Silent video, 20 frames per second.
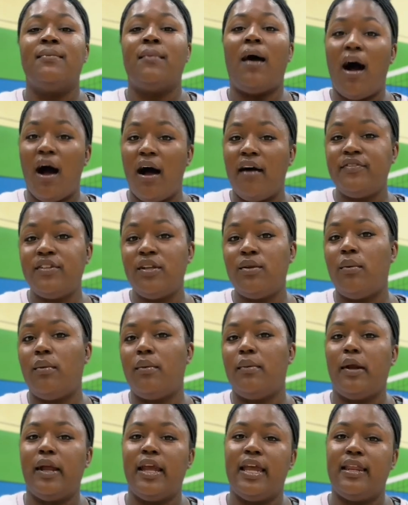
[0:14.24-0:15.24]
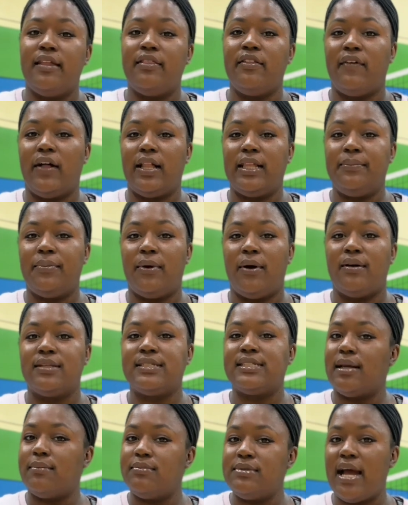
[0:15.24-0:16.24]
often when we're hitting the volleyball,
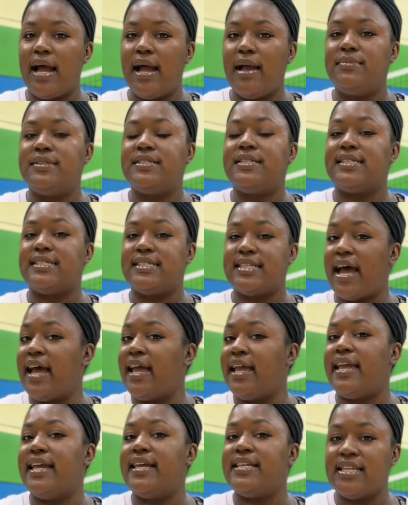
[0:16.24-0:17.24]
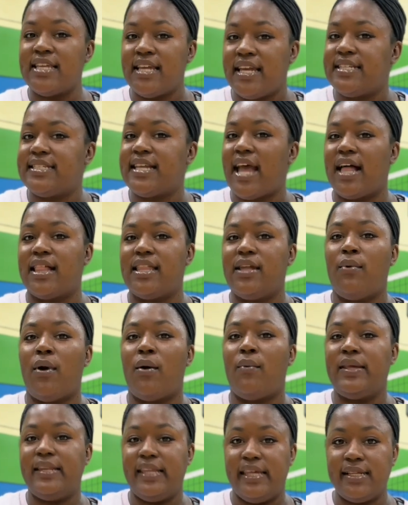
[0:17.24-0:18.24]
sometimes the set isn't exactly
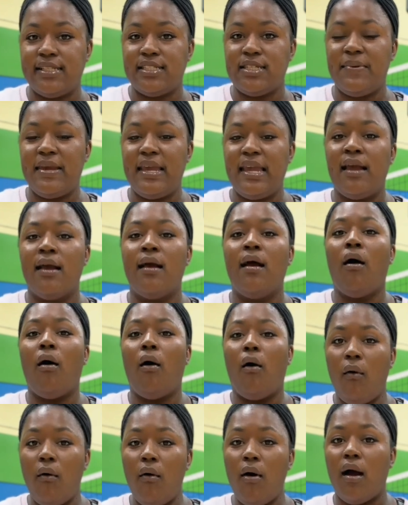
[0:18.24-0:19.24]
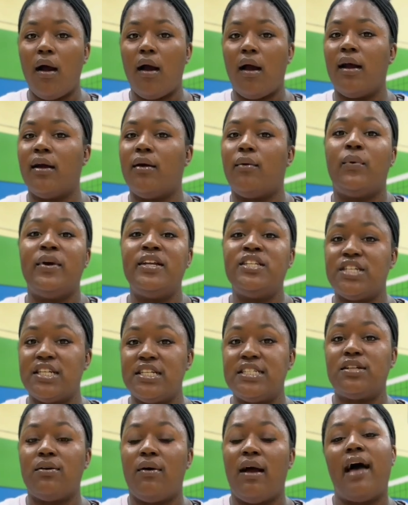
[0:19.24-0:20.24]
what we need it to be, or we
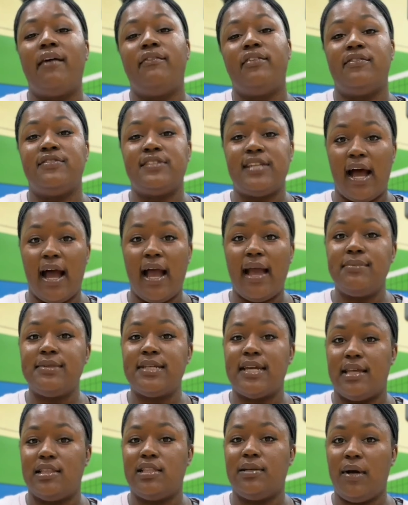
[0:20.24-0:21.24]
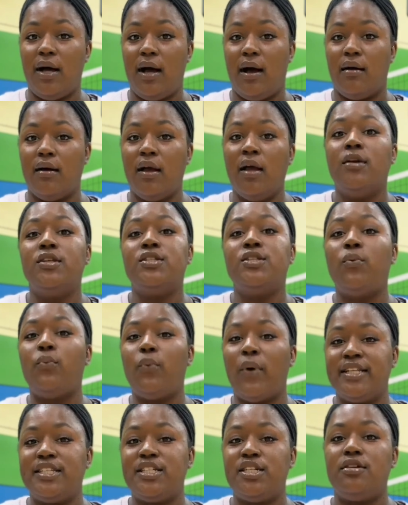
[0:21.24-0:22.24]
just don't have enough time to hit the ball. So
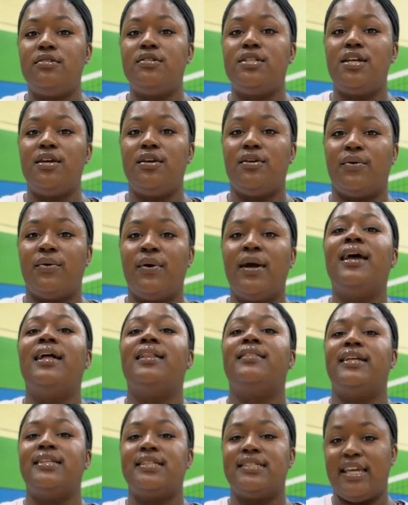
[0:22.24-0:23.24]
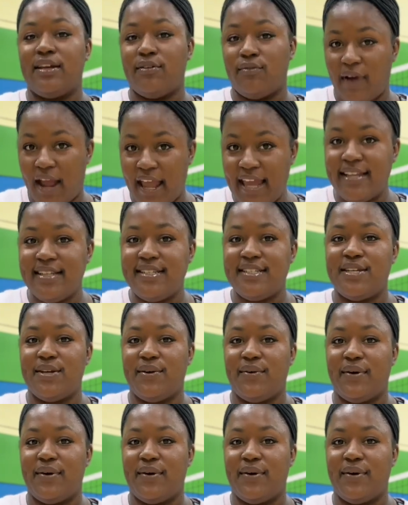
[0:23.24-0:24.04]
what do you do? Let's get right into